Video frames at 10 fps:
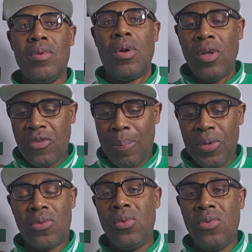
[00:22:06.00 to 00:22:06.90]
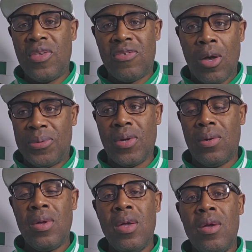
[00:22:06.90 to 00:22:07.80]
You're not supposed to use this
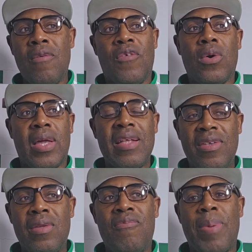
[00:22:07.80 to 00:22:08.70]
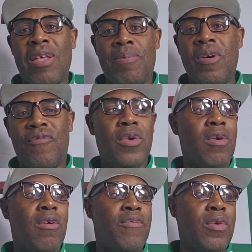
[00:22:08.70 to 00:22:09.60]
option for getting passport for
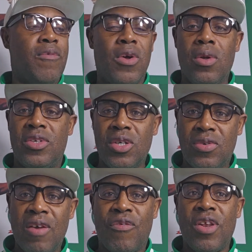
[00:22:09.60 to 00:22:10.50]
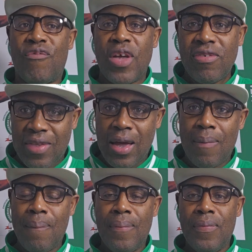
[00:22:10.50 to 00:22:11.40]
your children for the first
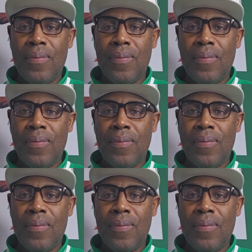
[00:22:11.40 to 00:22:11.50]
time.